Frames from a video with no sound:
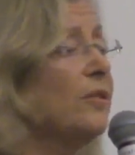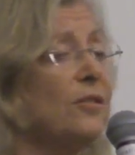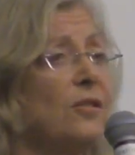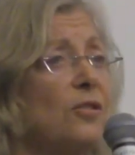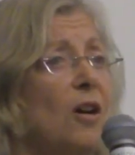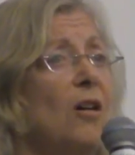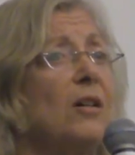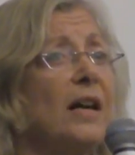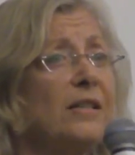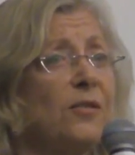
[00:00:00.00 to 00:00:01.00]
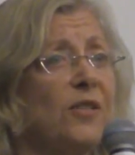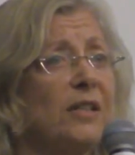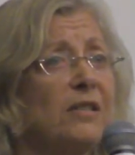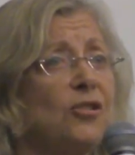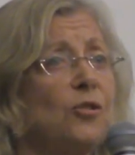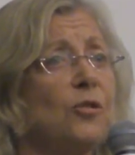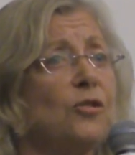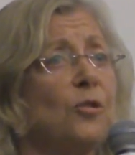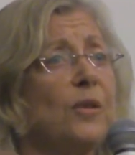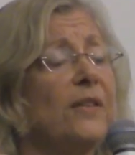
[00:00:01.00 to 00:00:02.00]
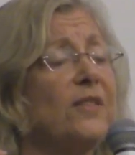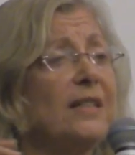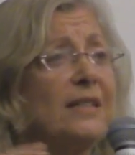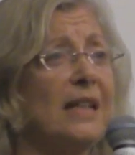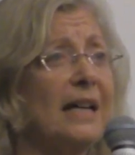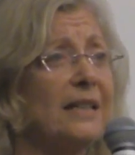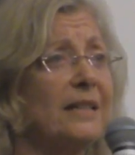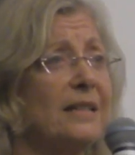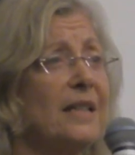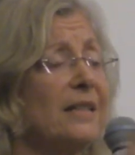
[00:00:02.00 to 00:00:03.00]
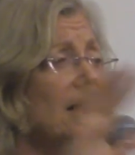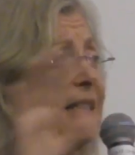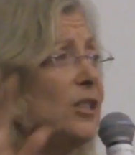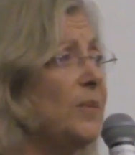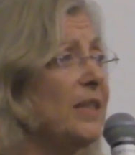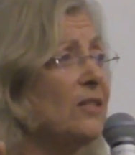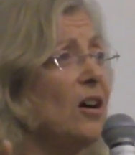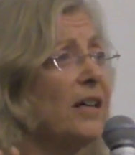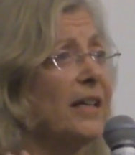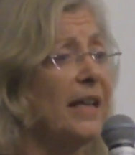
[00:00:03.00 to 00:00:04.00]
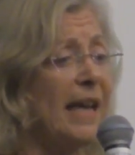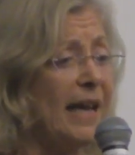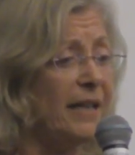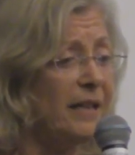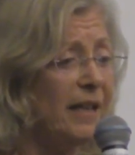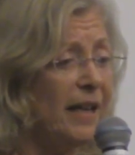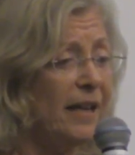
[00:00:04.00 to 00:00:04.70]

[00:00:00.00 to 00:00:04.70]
There, there's all kinds of things that you can do. It, it's not doesn't need to be a talking head.